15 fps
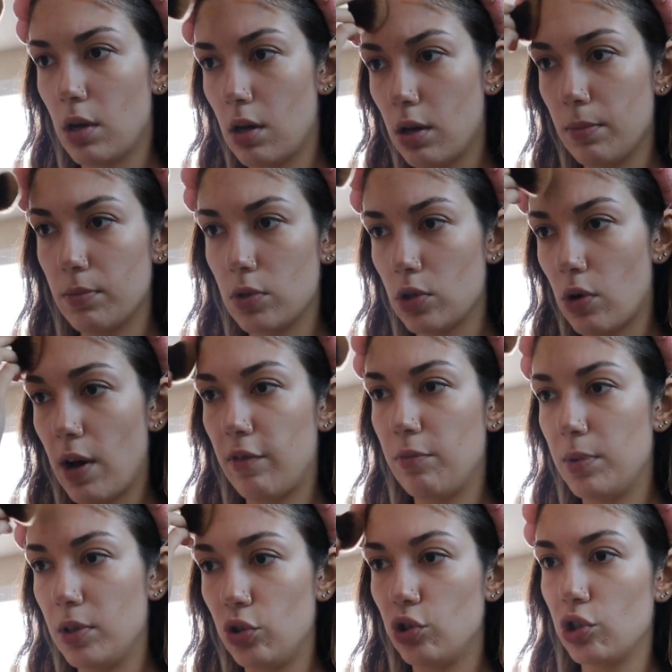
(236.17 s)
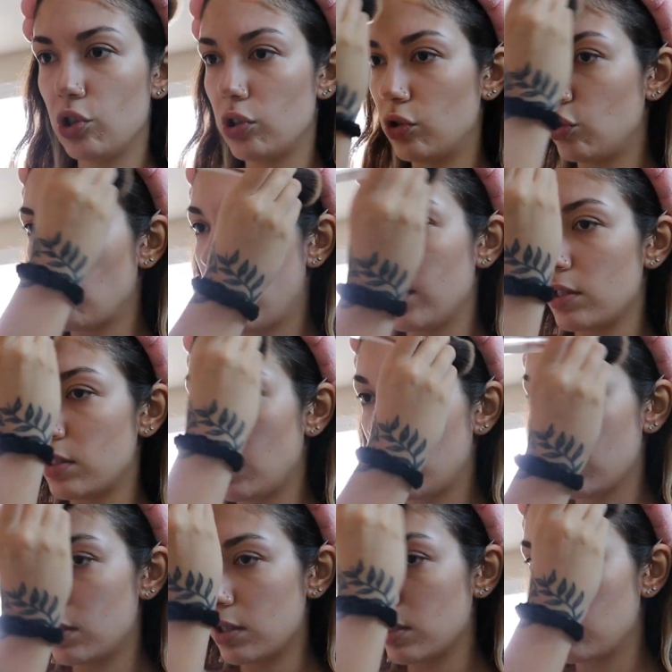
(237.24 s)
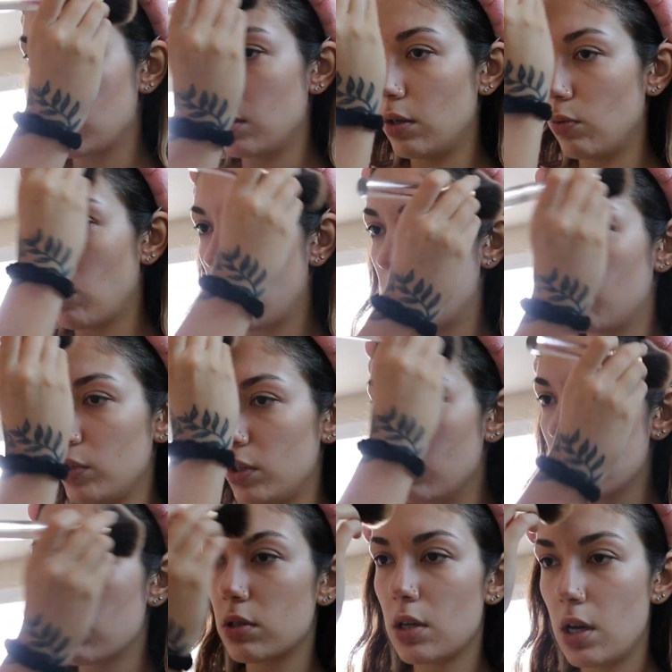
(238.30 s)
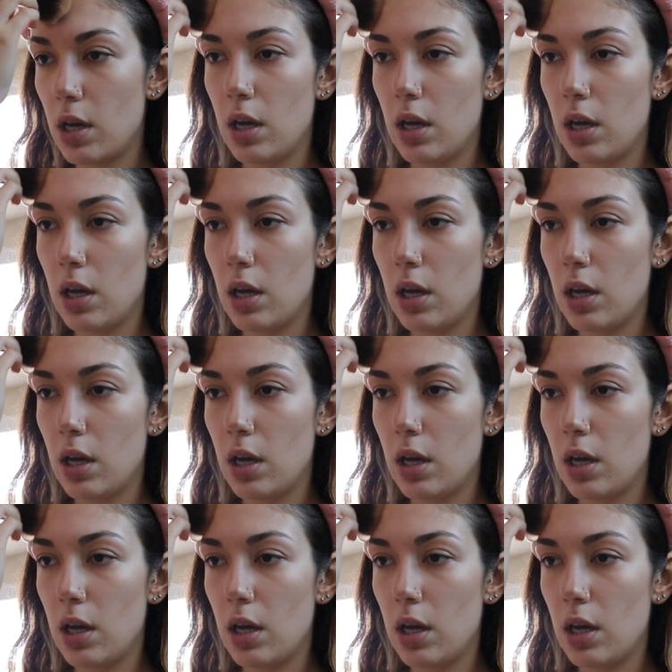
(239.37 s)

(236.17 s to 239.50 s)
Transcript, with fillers: Um, so I've been just trying to stay consistent on Reels